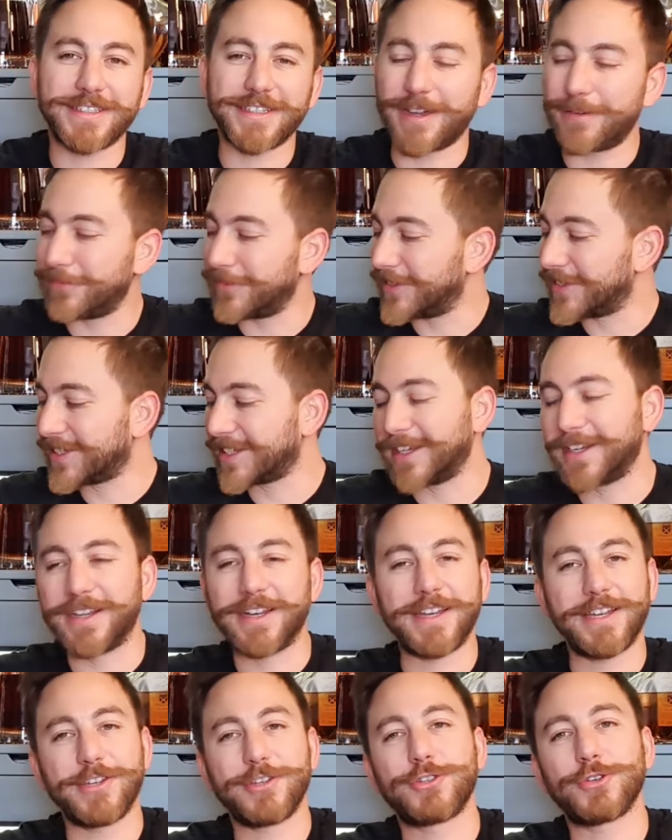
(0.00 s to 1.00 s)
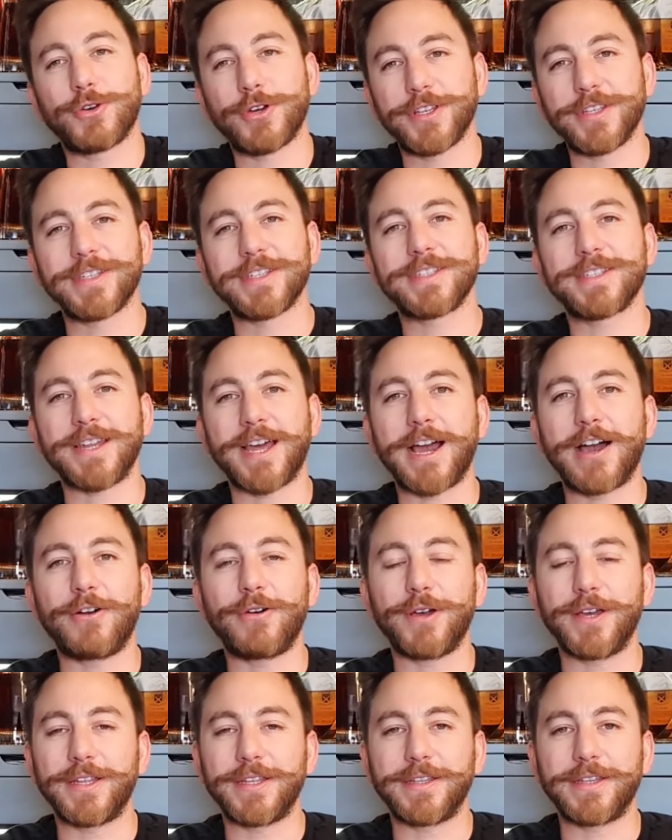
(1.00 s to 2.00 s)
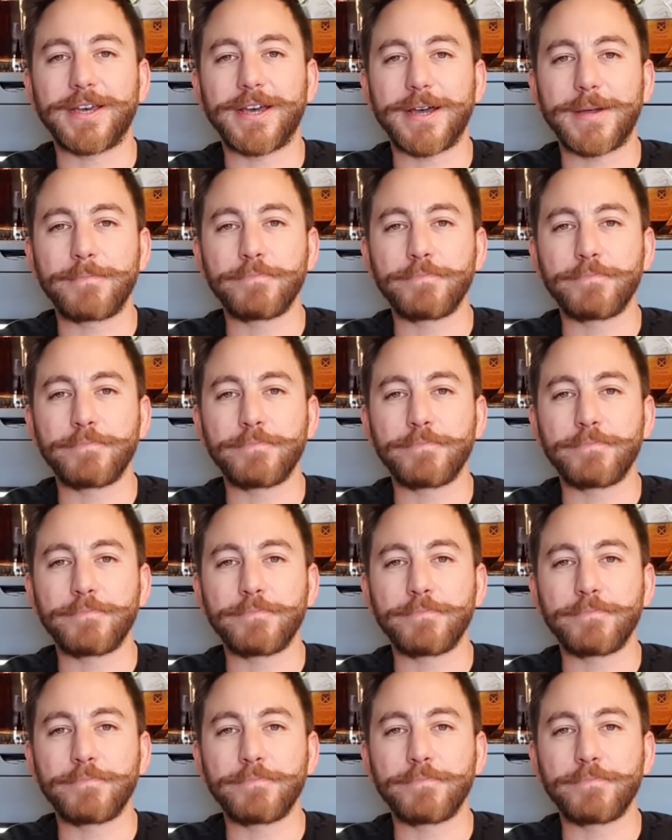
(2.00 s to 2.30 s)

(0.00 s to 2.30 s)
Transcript: I'm just gonna enjoy this now, and